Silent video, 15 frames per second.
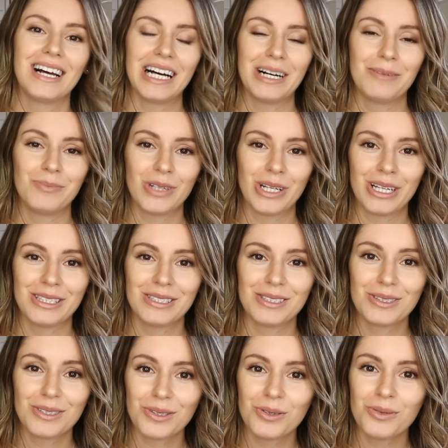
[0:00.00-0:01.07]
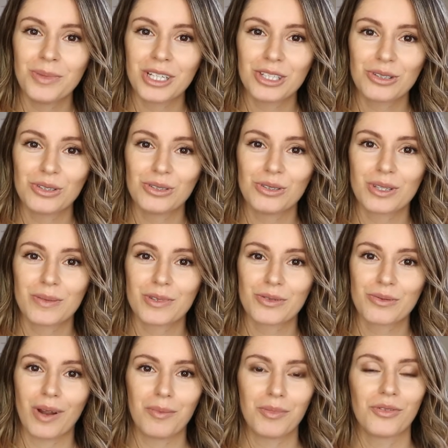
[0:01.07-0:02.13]
and do make sure to
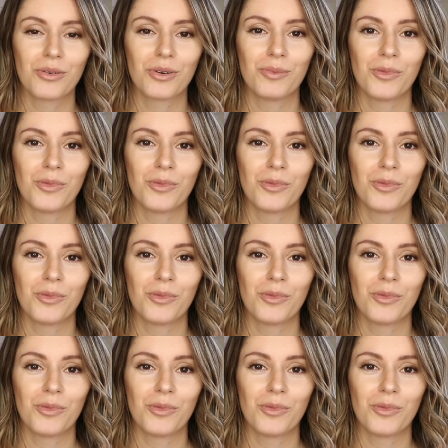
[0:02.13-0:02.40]
subscribe for